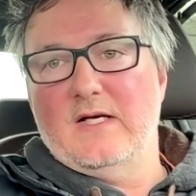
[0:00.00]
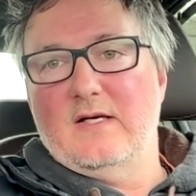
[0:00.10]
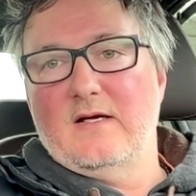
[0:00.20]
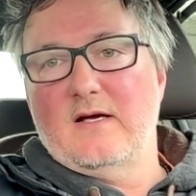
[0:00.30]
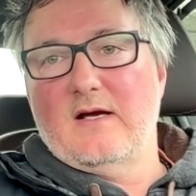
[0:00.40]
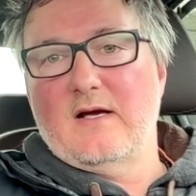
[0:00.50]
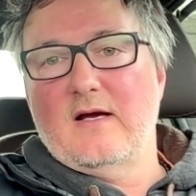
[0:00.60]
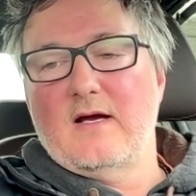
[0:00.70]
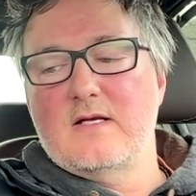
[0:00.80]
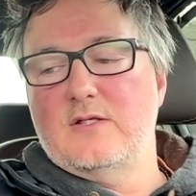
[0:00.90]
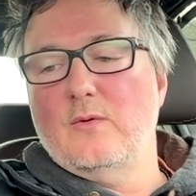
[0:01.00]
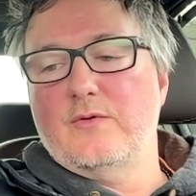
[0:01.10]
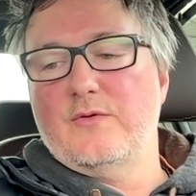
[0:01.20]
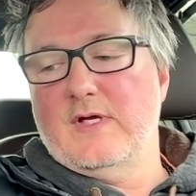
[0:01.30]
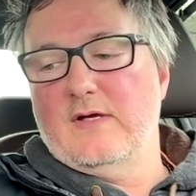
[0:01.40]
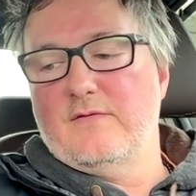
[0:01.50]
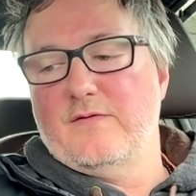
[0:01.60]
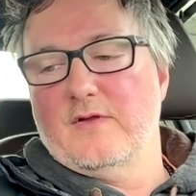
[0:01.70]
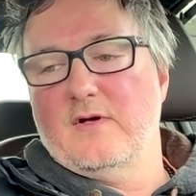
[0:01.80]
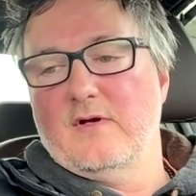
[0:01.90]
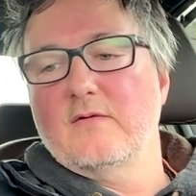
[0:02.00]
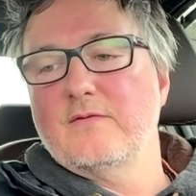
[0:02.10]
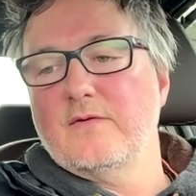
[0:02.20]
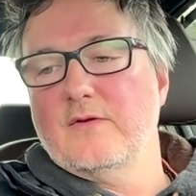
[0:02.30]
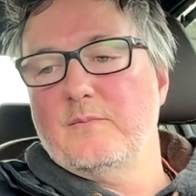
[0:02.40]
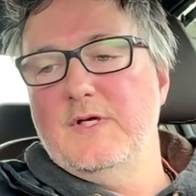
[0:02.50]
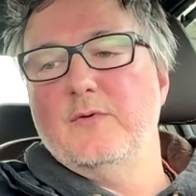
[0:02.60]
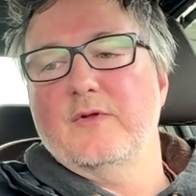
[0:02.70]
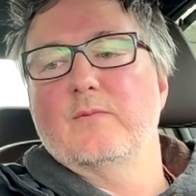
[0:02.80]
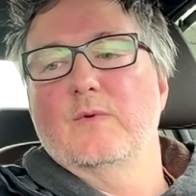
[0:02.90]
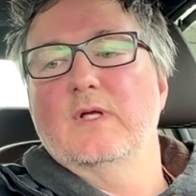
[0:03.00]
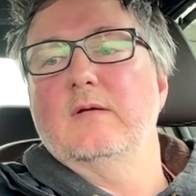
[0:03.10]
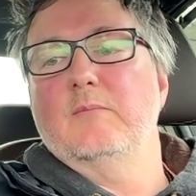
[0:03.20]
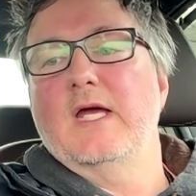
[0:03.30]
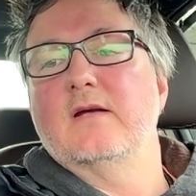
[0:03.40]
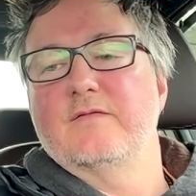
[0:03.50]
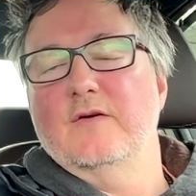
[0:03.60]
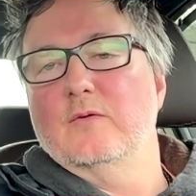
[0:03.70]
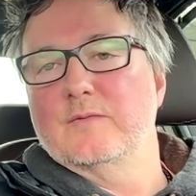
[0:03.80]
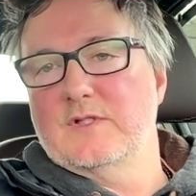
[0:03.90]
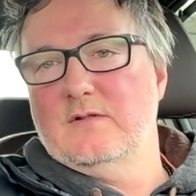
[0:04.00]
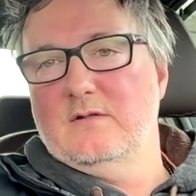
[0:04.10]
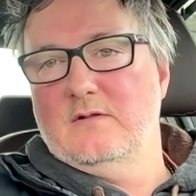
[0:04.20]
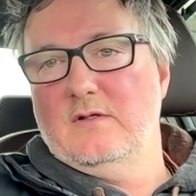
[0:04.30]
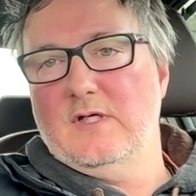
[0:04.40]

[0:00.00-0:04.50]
but I don't think for the people that really make films,